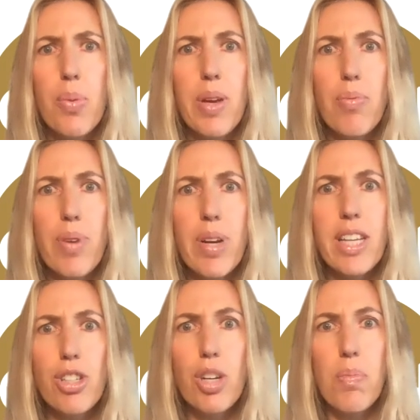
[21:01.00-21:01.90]
we really
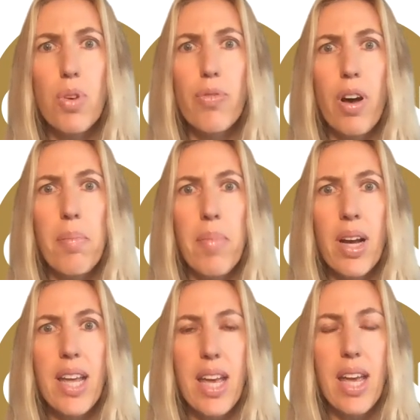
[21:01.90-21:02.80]
should move our
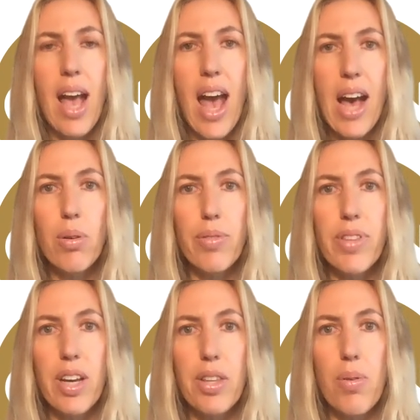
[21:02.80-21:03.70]
money out of
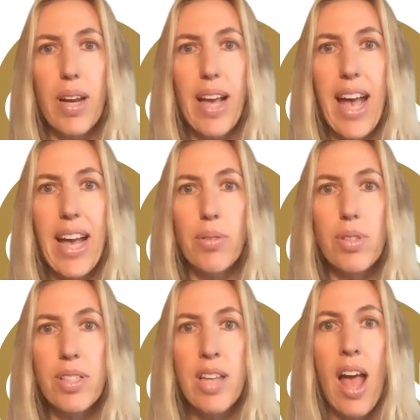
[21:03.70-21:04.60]
the other
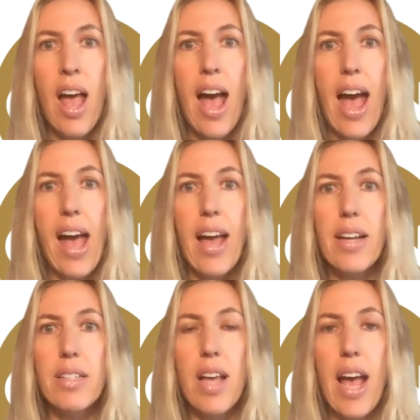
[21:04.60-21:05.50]
accounts
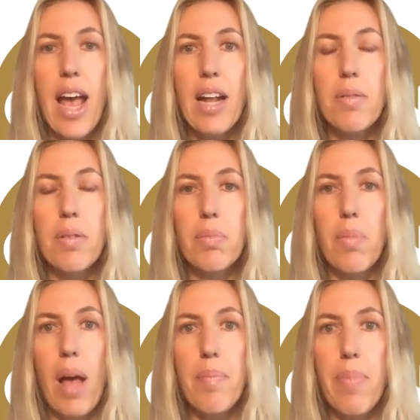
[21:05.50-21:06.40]
and
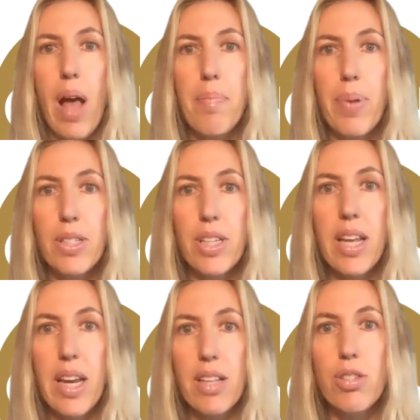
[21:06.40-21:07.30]
put
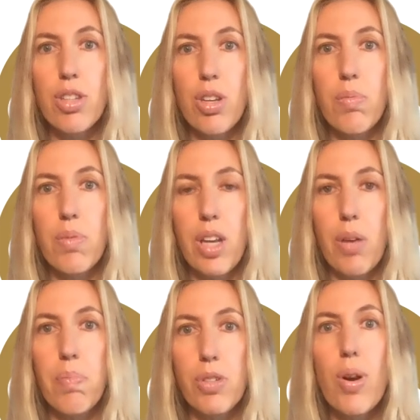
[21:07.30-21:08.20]
it into, you know,
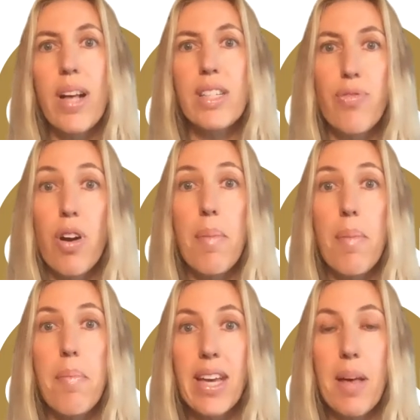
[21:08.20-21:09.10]
transfer it,
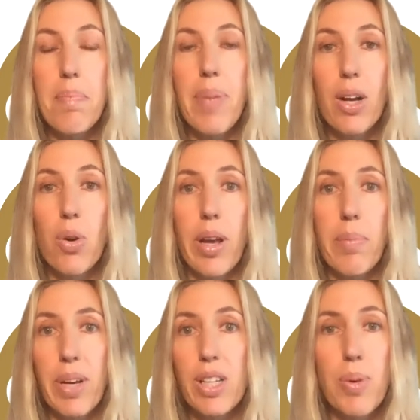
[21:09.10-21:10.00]
make it
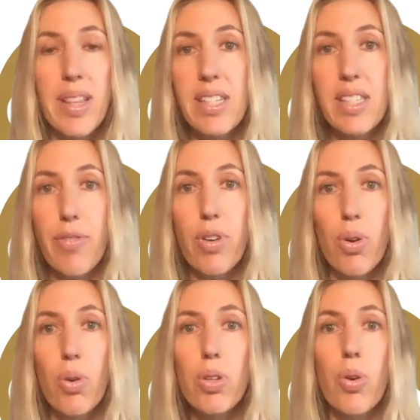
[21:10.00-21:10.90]
Bitcoin, because we had these different
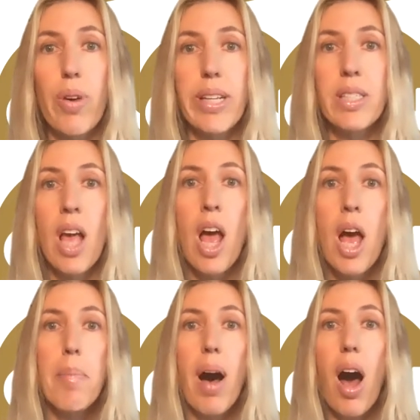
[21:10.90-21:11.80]
altcoins.
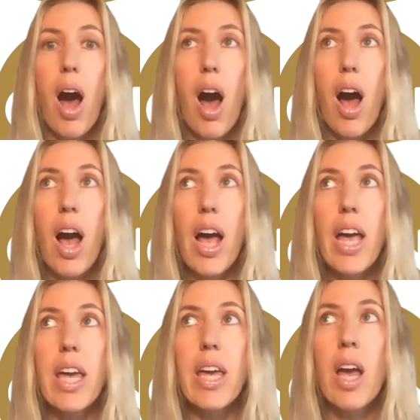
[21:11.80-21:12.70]
But
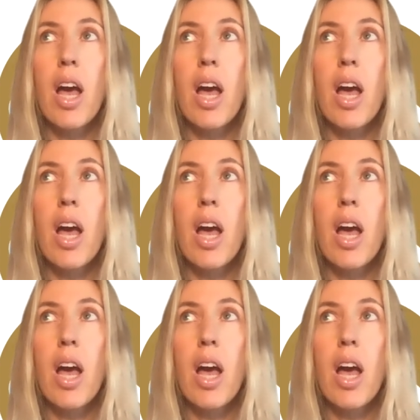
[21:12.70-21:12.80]
I